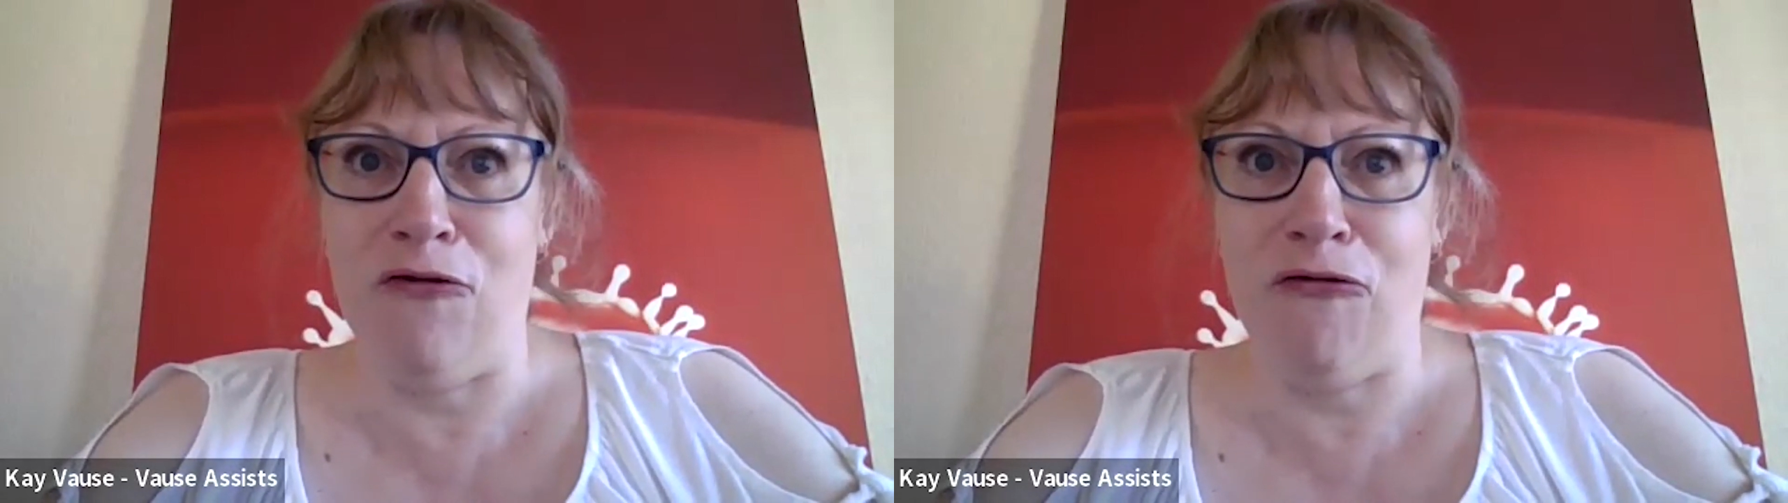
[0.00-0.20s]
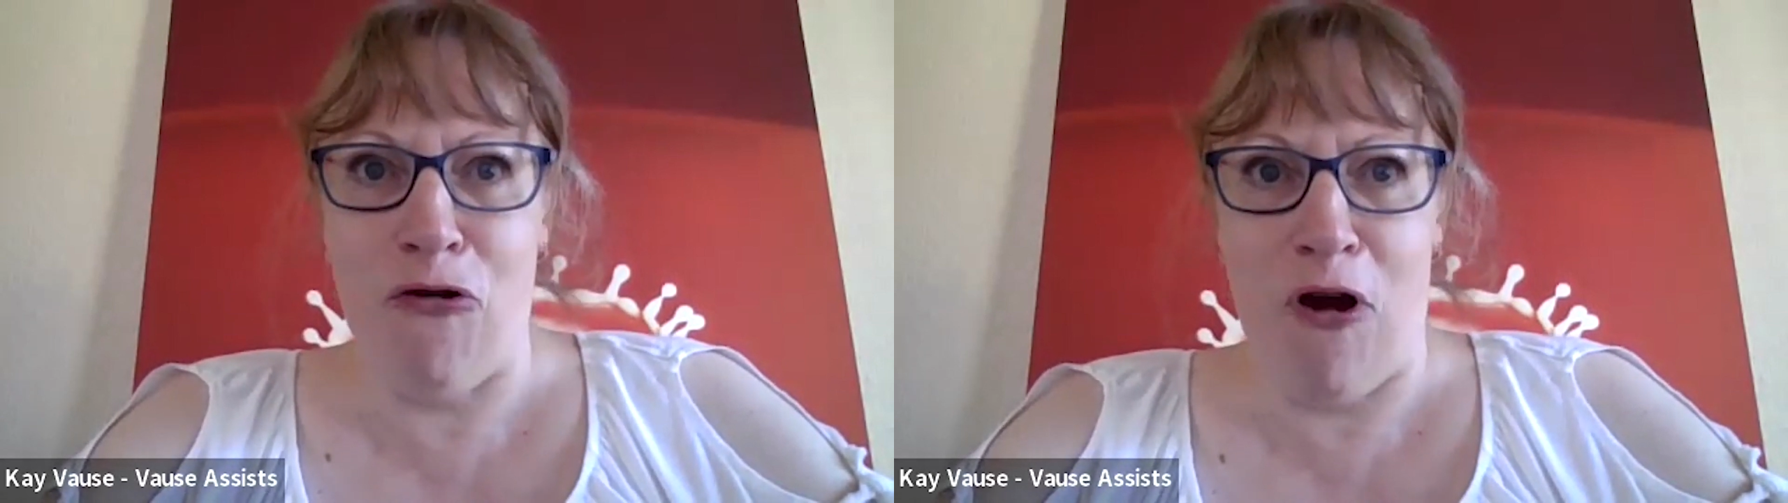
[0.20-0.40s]

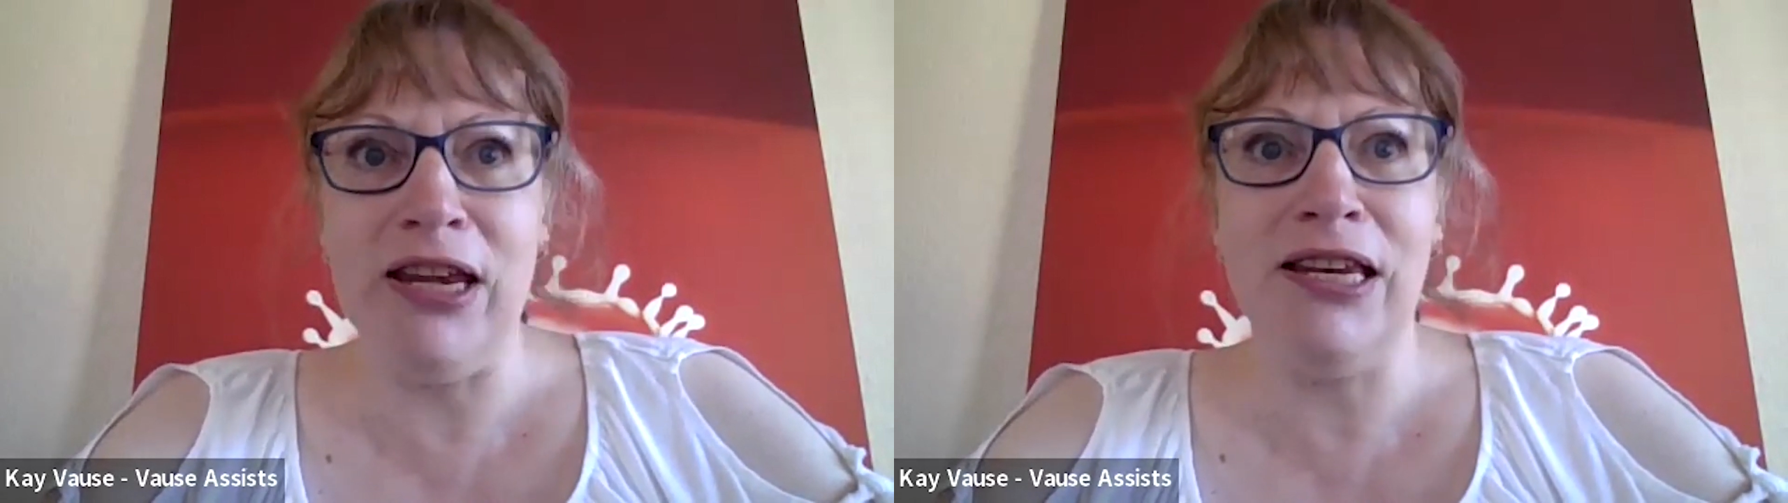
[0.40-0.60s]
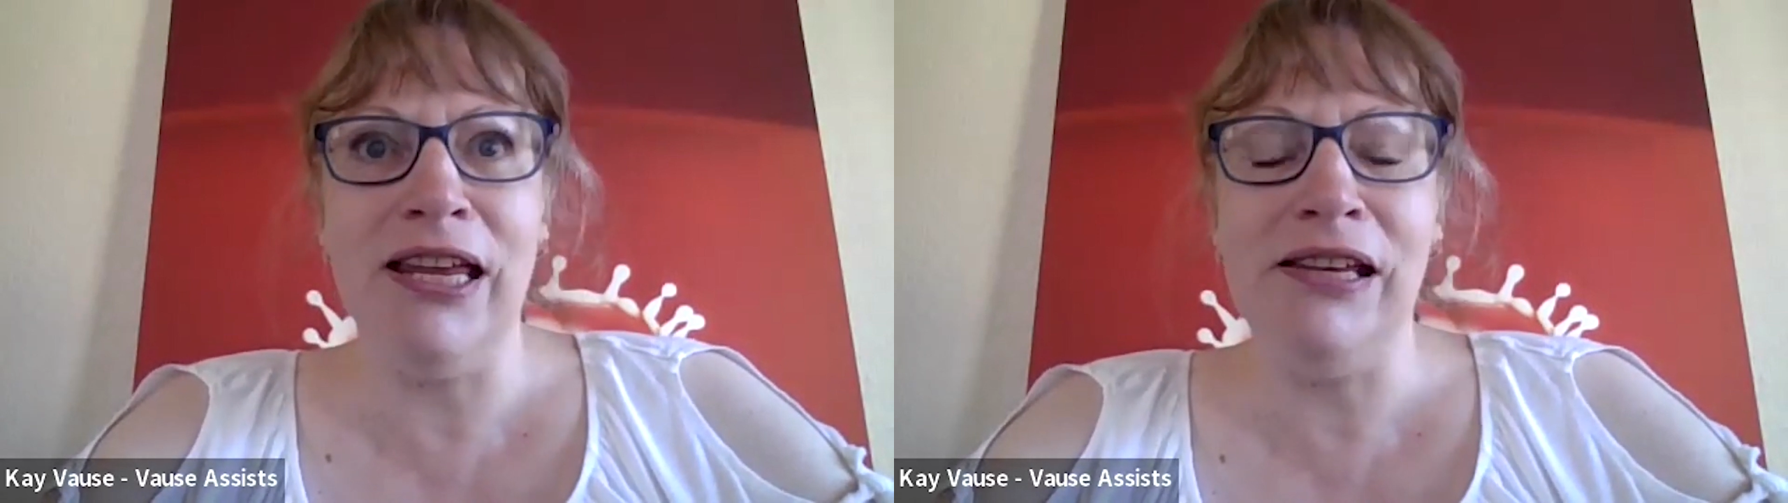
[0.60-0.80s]

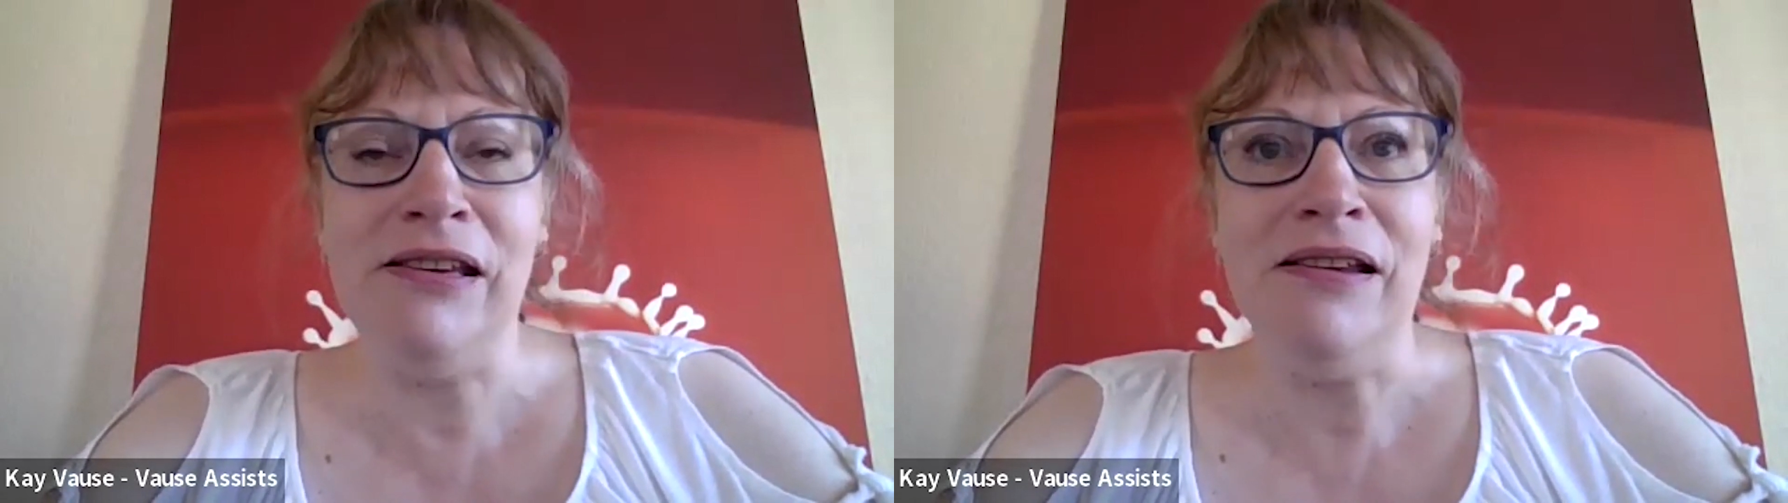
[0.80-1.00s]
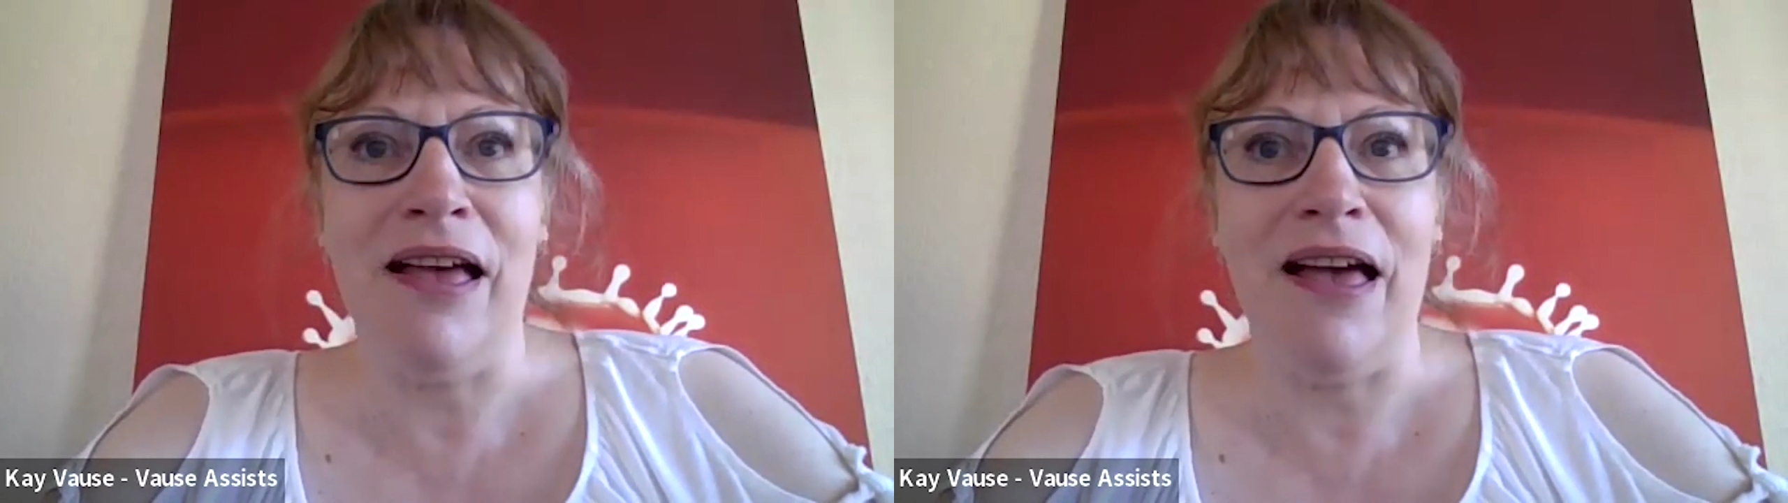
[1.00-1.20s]
frightening